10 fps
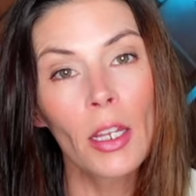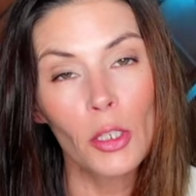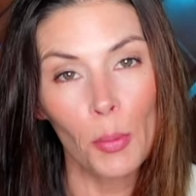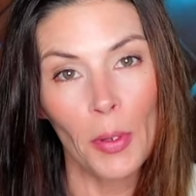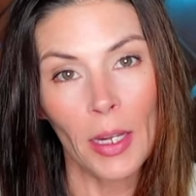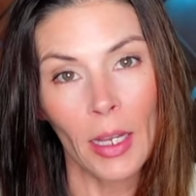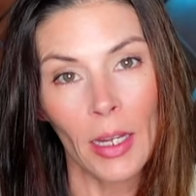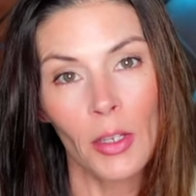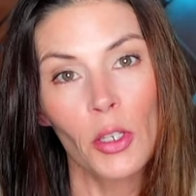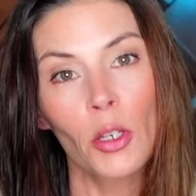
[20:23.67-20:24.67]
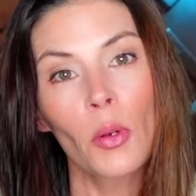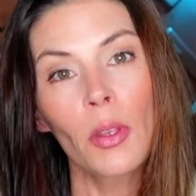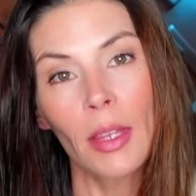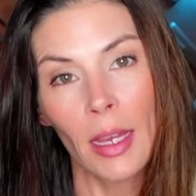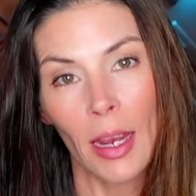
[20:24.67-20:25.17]
to putting it into
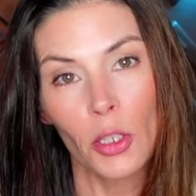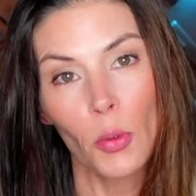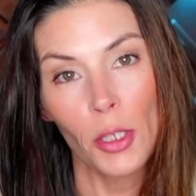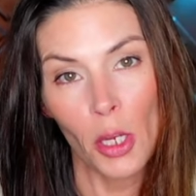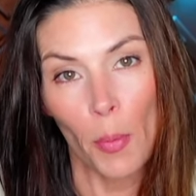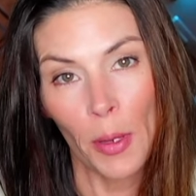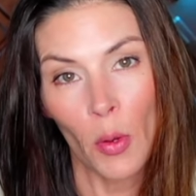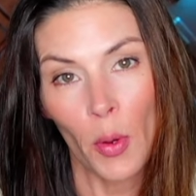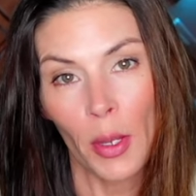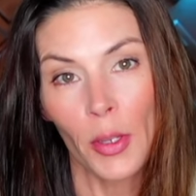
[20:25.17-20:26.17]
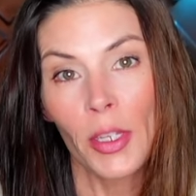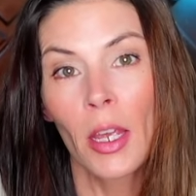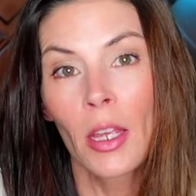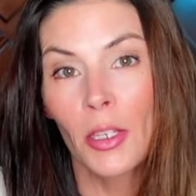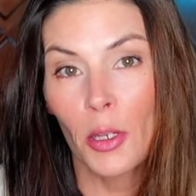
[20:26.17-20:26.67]
the actual soaping oils.
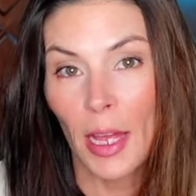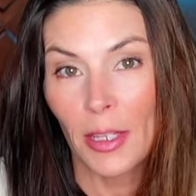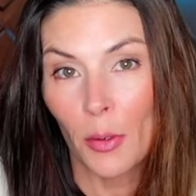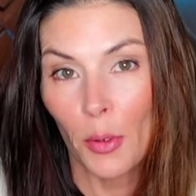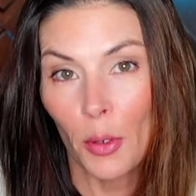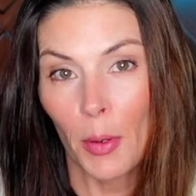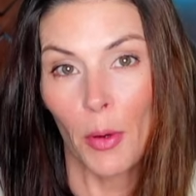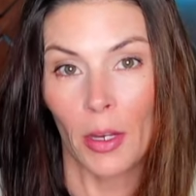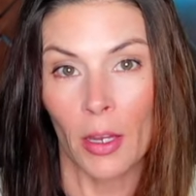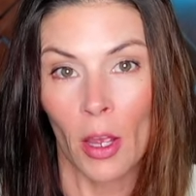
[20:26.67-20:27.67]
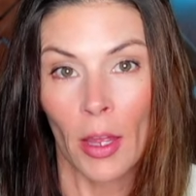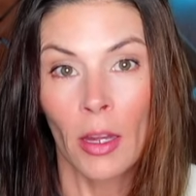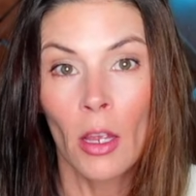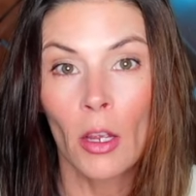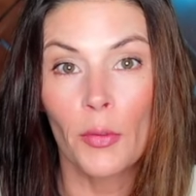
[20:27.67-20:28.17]
So that's what we'll be working on
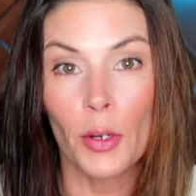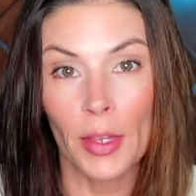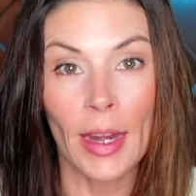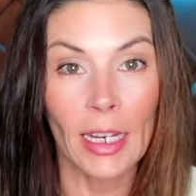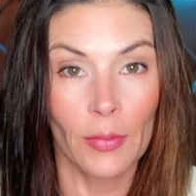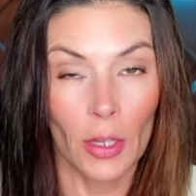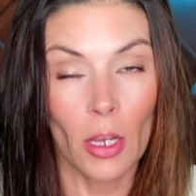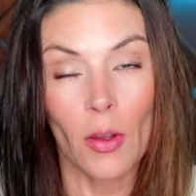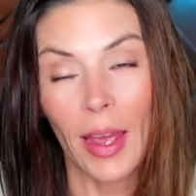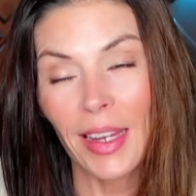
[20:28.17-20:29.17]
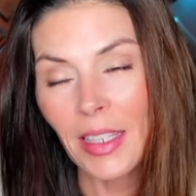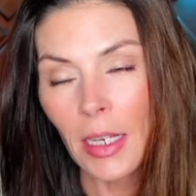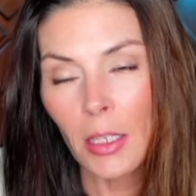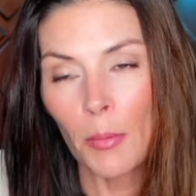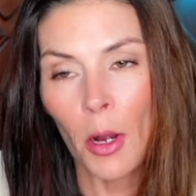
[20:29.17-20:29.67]
for the next video. I
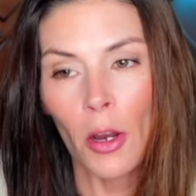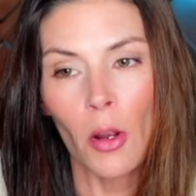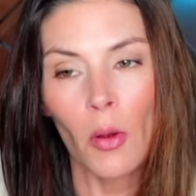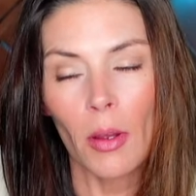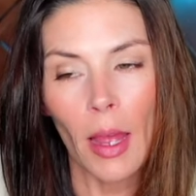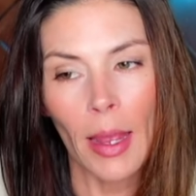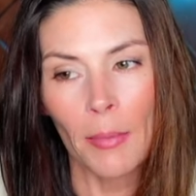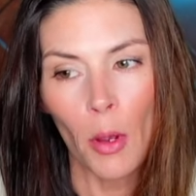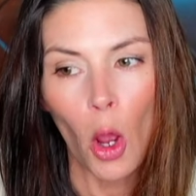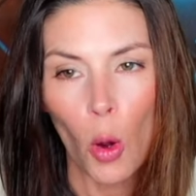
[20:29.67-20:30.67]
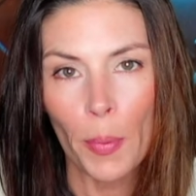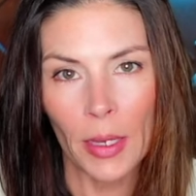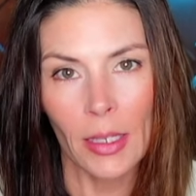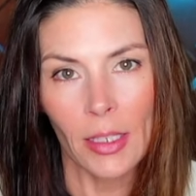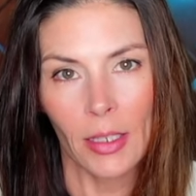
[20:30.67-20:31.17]
said tomorrow, I'm
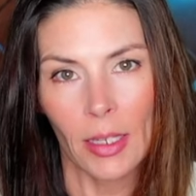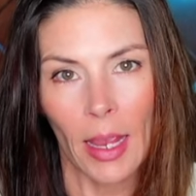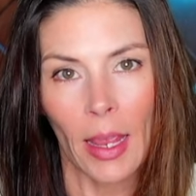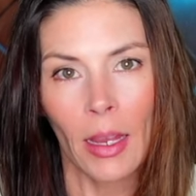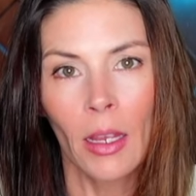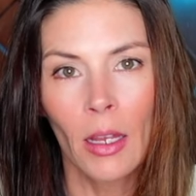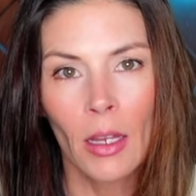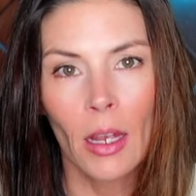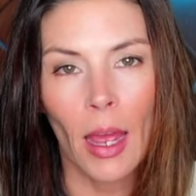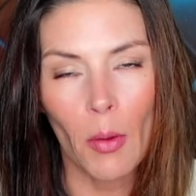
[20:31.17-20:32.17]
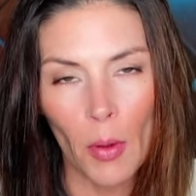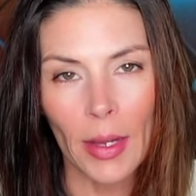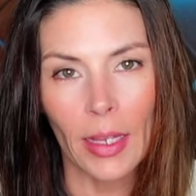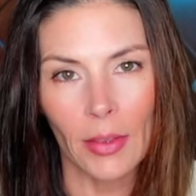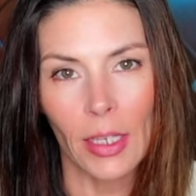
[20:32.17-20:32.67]
hoping it's today. I want
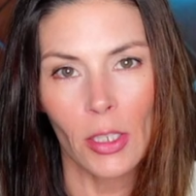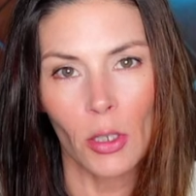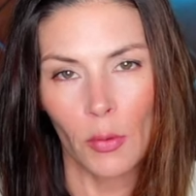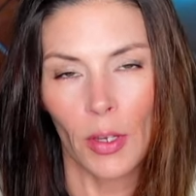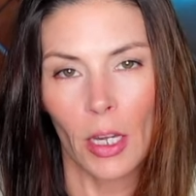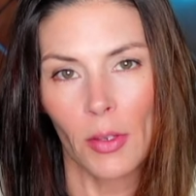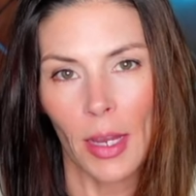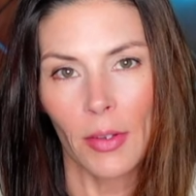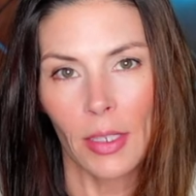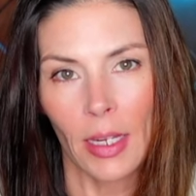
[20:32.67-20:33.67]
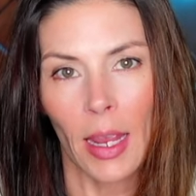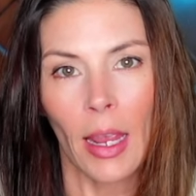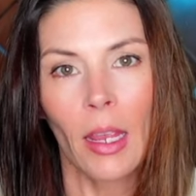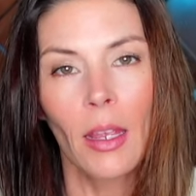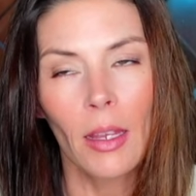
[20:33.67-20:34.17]
to get these two videos out
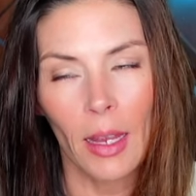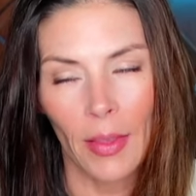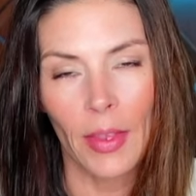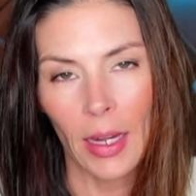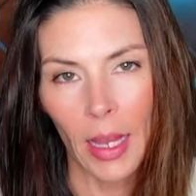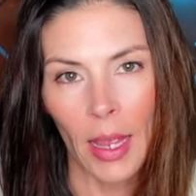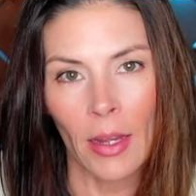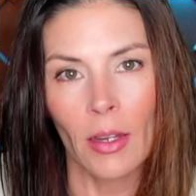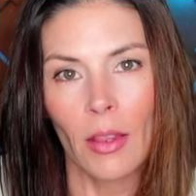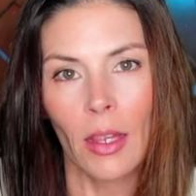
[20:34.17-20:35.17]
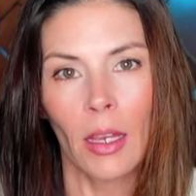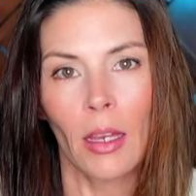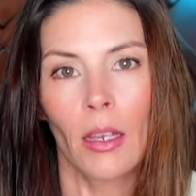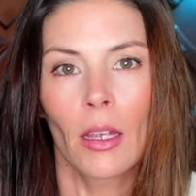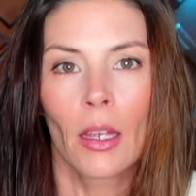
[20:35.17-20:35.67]
today. And then again, the